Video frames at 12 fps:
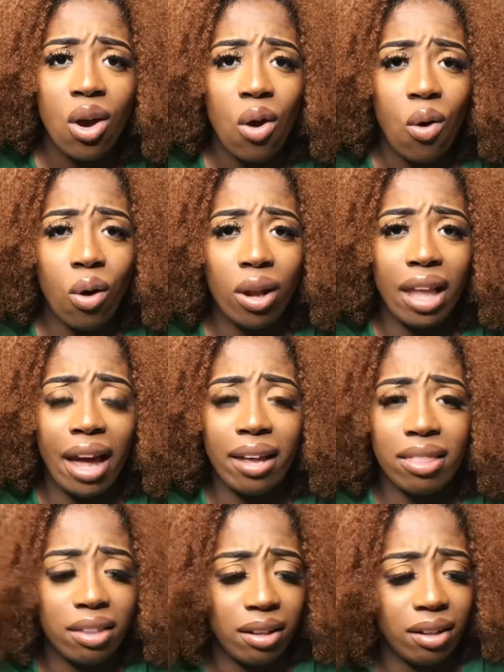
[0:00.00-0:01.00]
or like
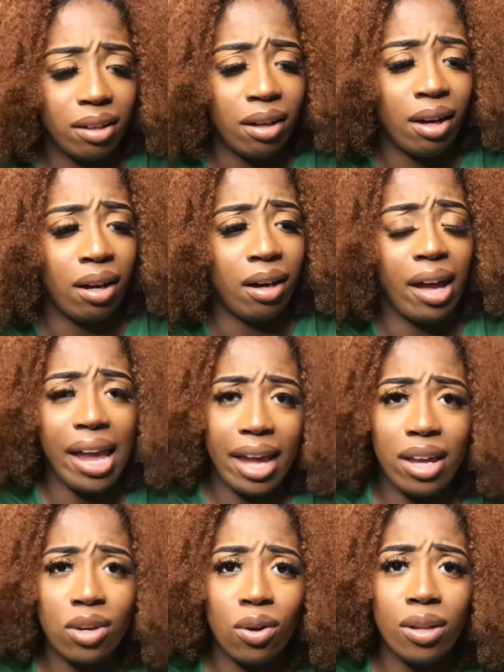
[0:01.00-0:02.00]
the
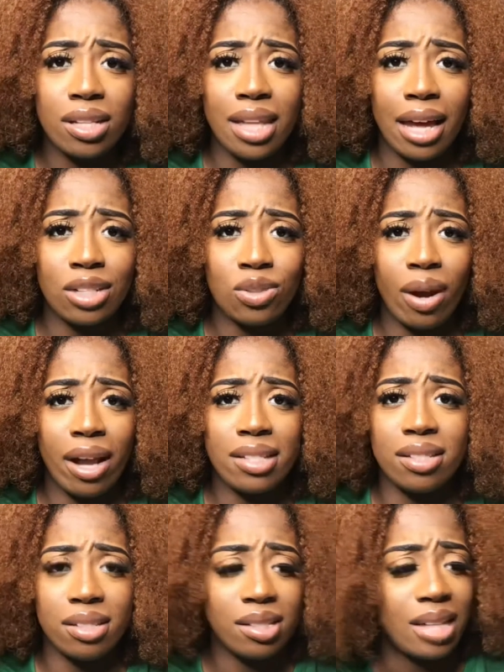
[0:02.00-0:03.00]
handle is like trying
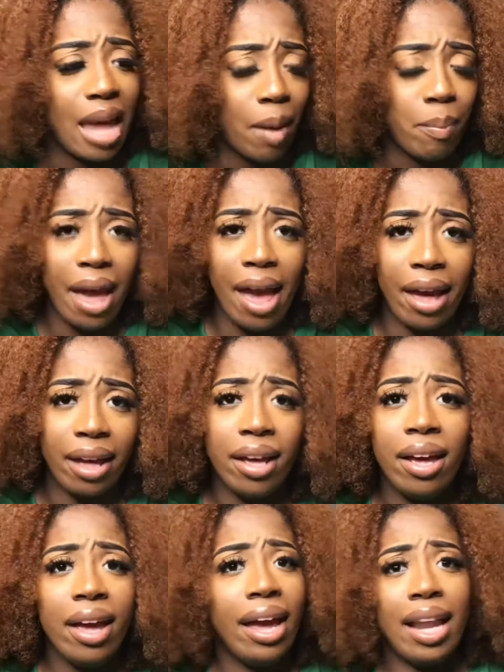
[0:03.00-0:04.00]
to snap back
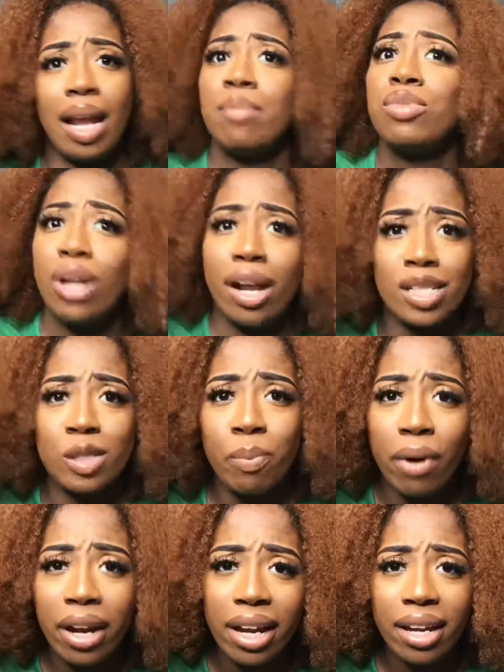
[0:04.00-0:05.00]
and I'm trying to
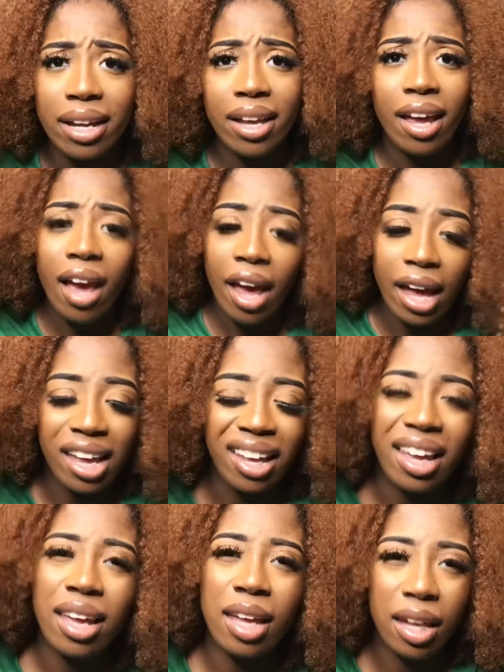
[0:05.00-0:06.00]
spray it. It
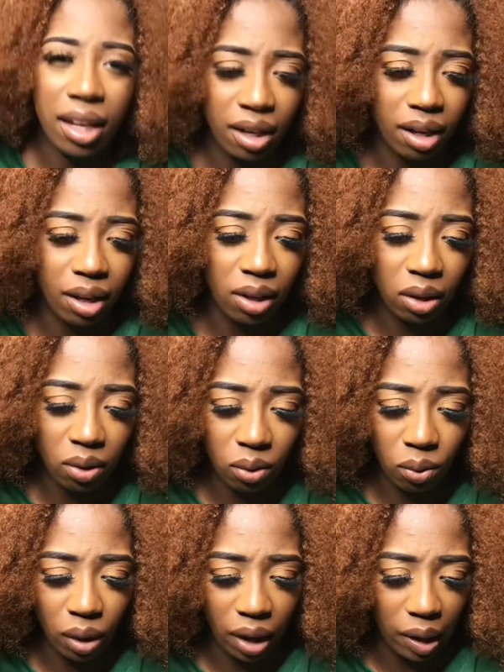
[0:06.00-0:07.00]
can get a
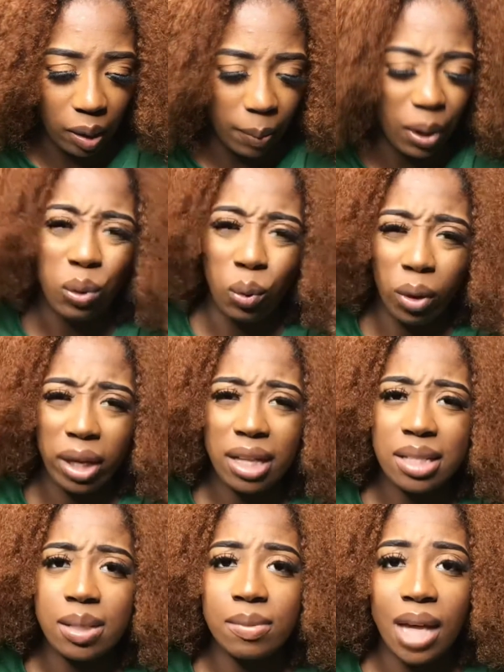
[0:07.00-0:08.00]
little annoying
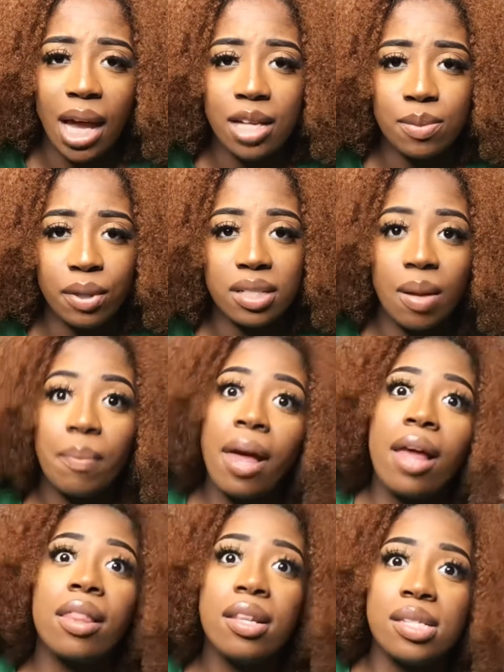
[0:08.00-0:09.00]
sometimes, because I'm
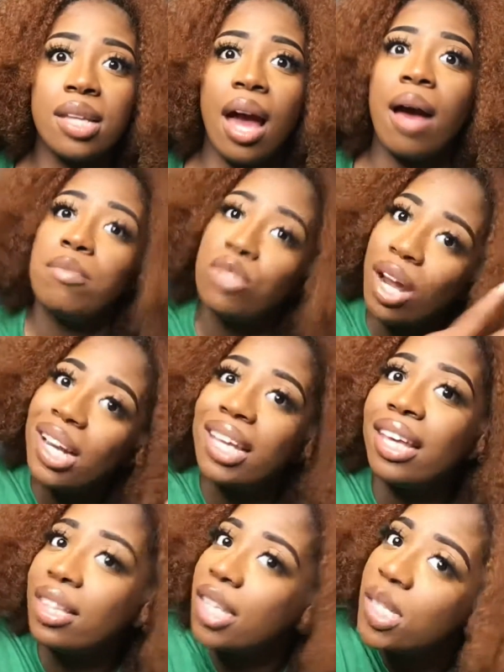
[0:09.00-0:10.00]
like, listen, I'm trying to
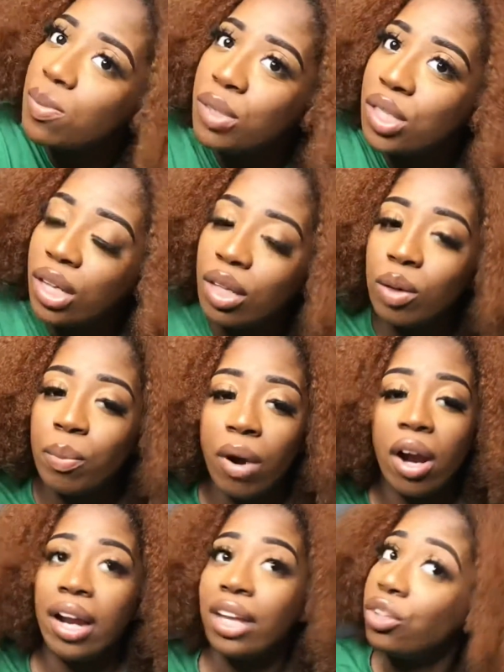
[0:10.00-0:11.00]
get this particular
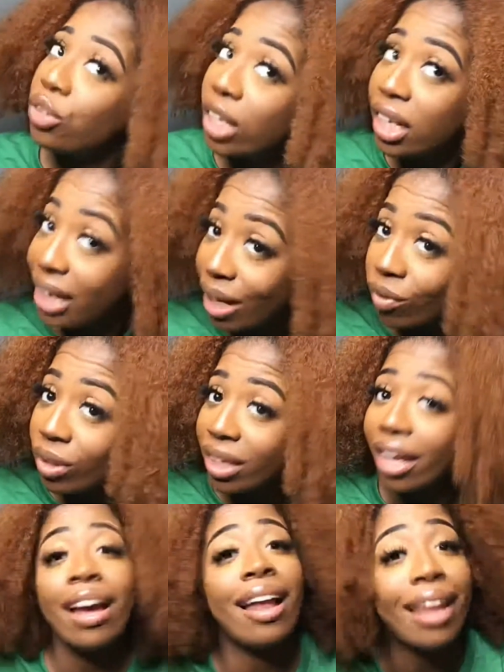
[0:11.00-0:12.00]
part and you're getting
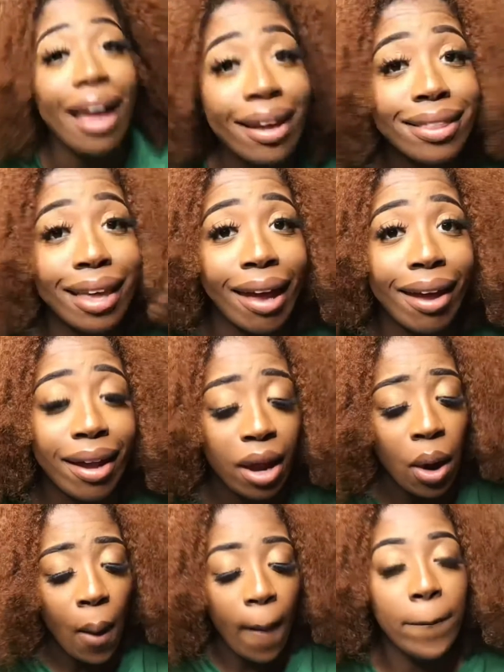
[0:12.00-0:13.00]
everything. I like that,
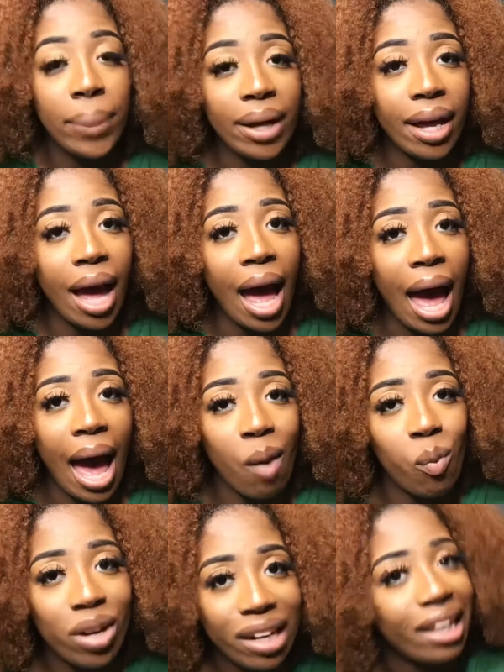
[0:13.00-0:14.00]
but I
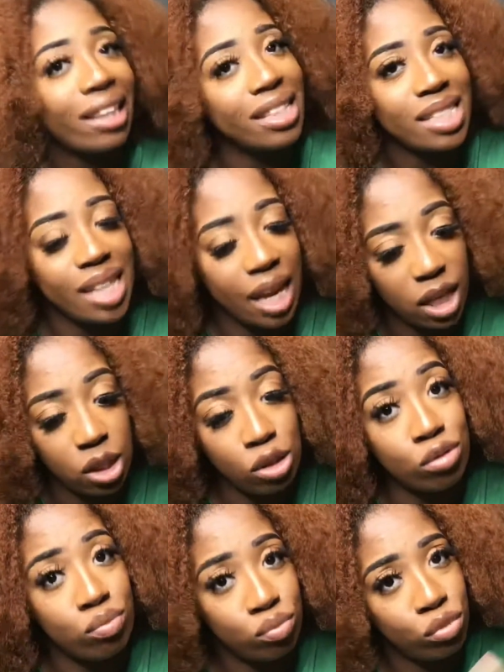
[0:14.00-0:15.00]
want to hit this like a little,
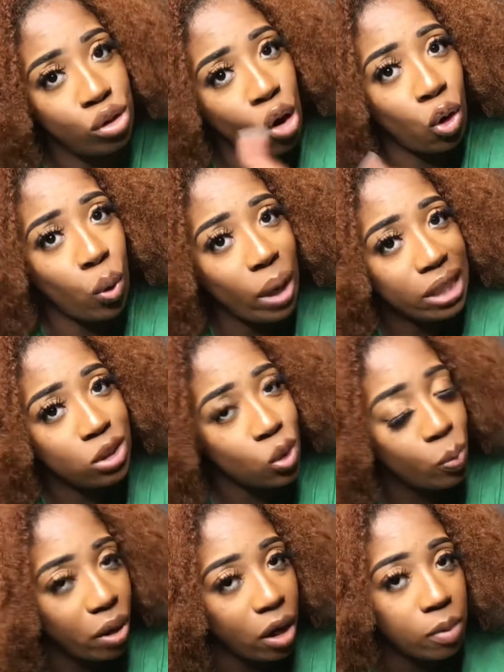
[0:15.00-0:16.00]
you know, quick 2
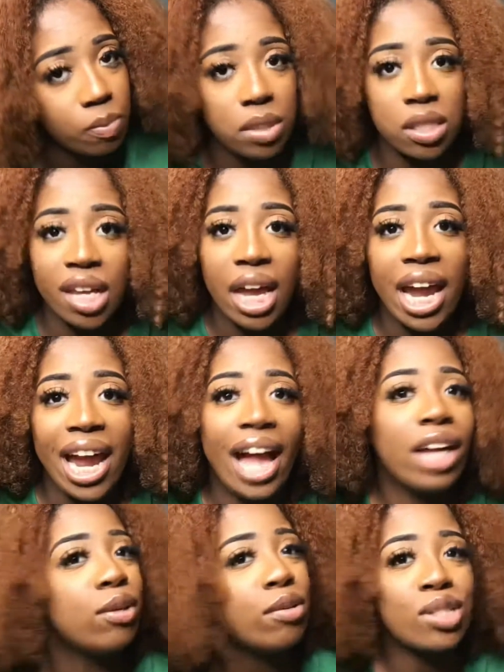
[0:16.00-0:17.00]
pumps, and
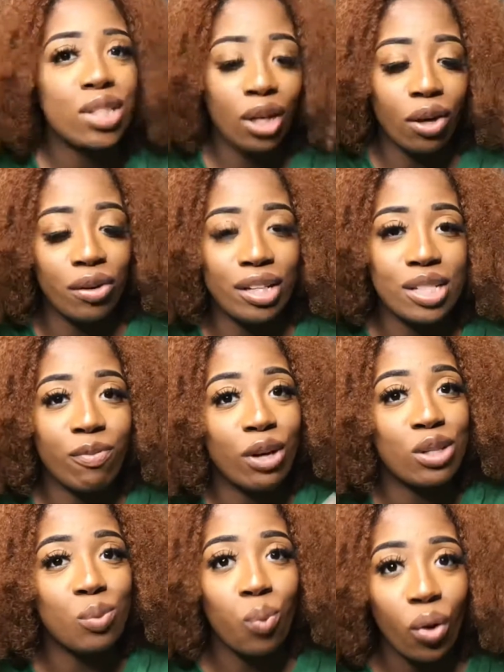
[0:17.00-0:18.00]
you still on this
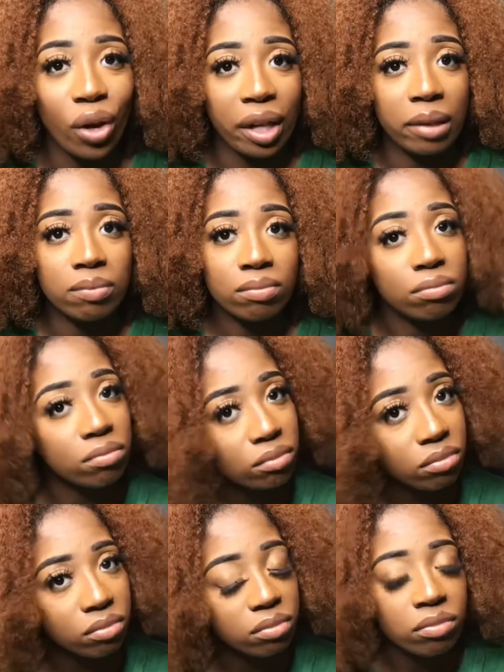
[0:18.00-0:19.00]
first one.
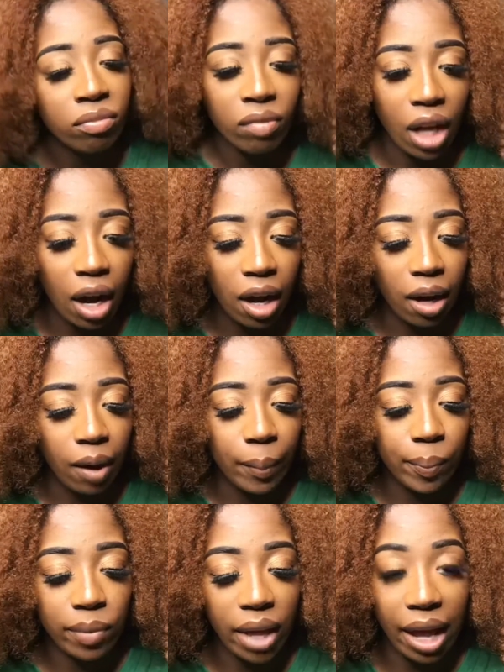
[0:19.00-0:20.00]

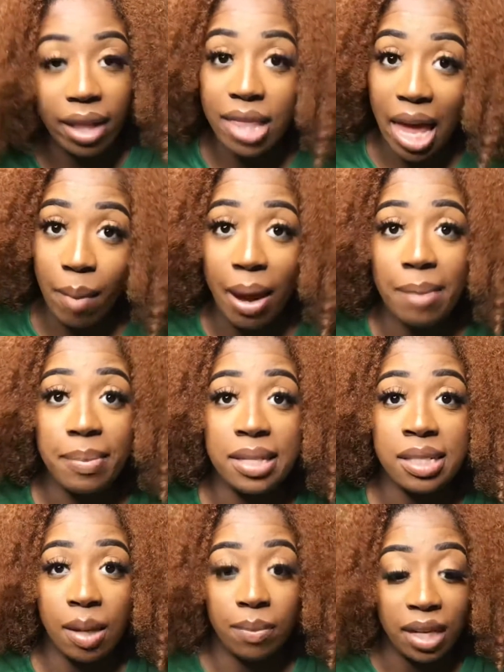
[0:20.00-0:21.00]
And that might be
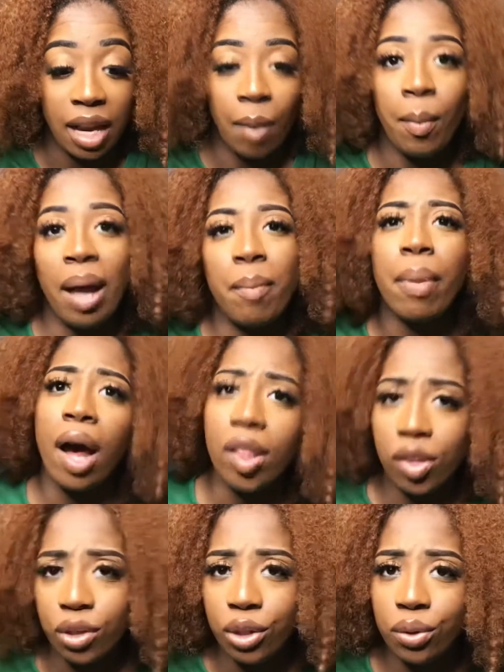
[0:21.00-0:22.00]
something that might bother
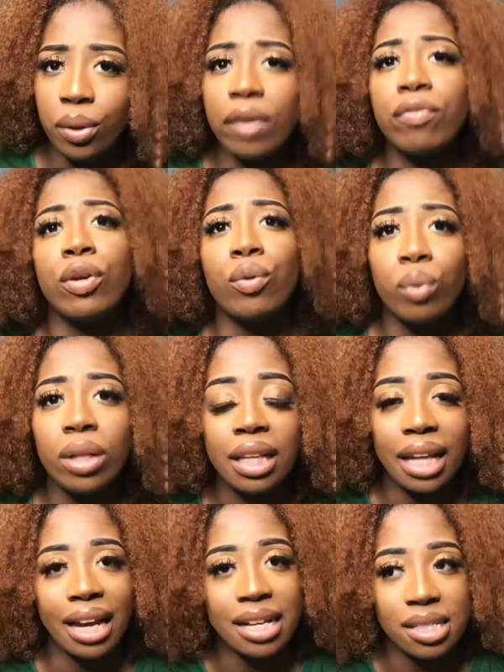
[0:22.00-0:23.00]
you if you're really,
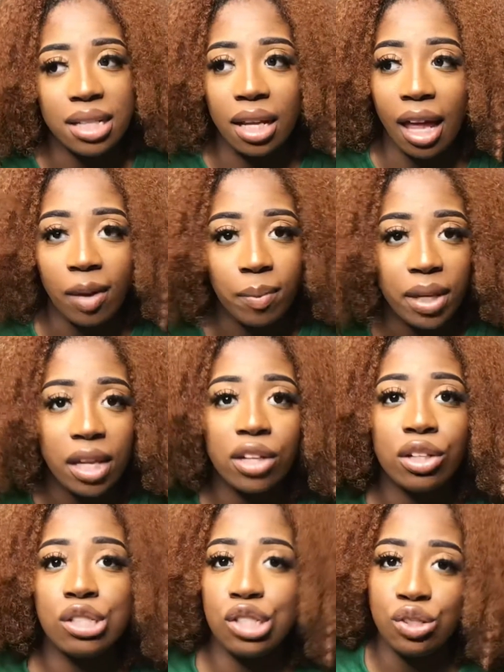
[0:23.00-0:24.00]
like I said, like me, and
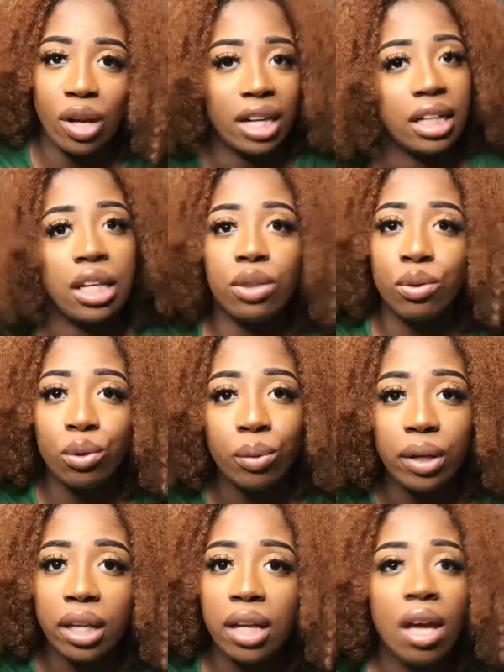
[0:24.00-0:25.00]
you're just trying to get through
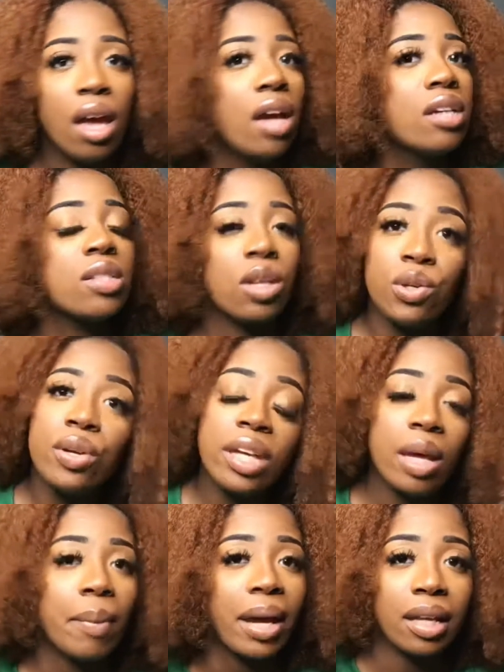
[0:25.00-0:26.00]
it so you can
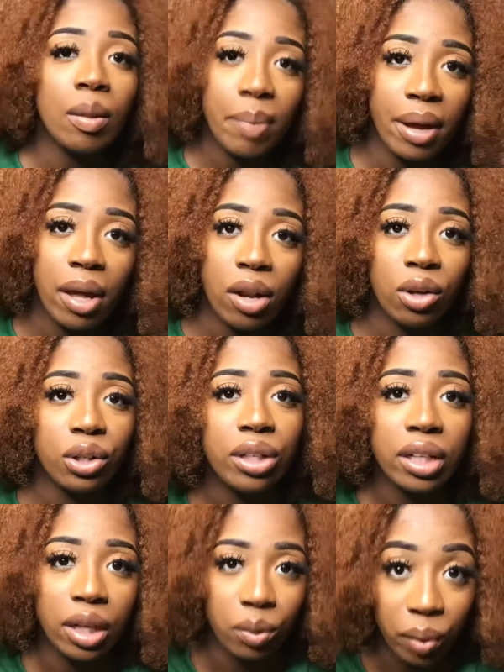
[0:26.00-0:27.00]
get back into bed, or you can
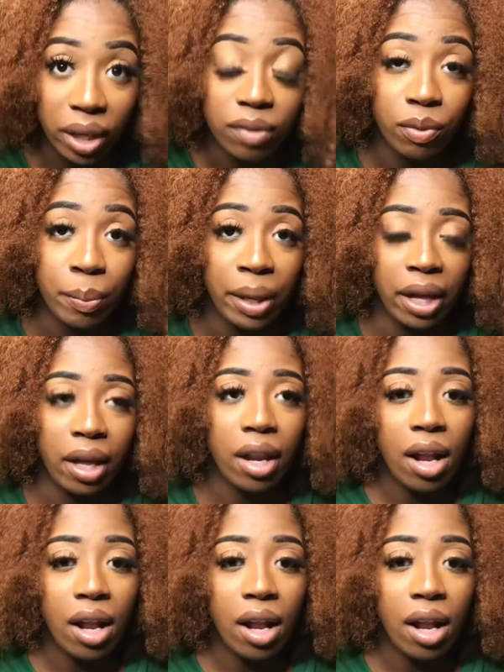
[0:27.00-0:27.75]
get ready for bed.